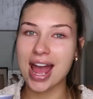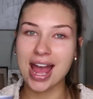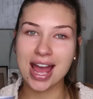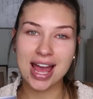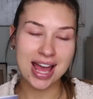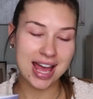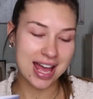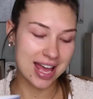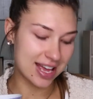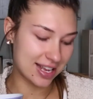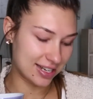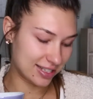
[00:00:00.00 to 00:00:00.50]

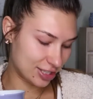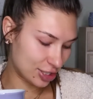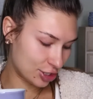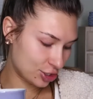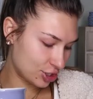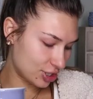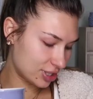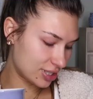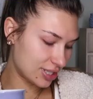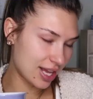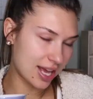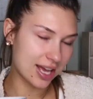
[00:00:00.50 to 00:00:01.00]
and
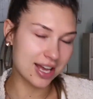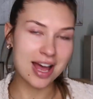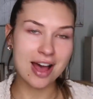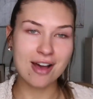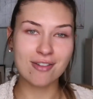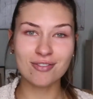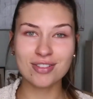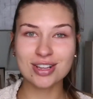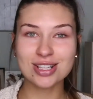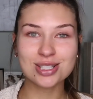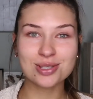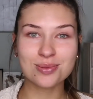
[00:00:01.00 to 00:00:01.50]
just a
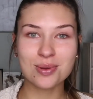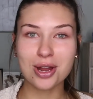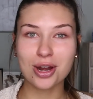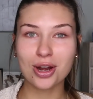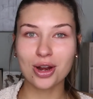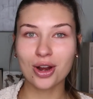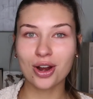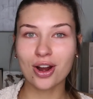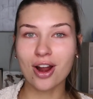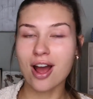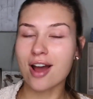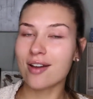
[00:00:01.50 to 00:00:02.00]
comfy
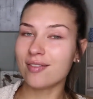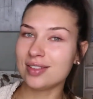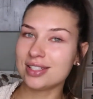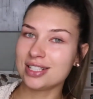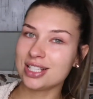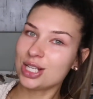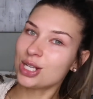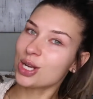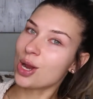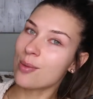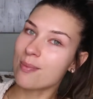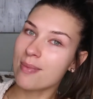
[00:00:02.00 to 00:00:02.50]
sweater,
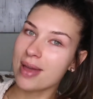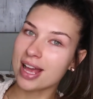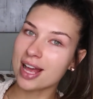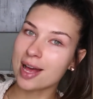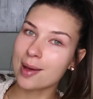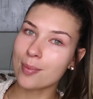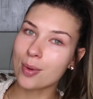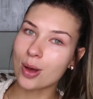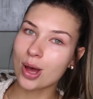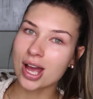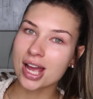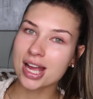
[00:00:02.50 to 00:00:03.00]
obviously no
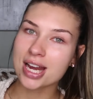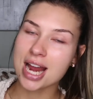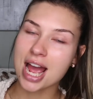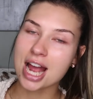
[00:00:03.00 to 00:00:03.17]
makeup on.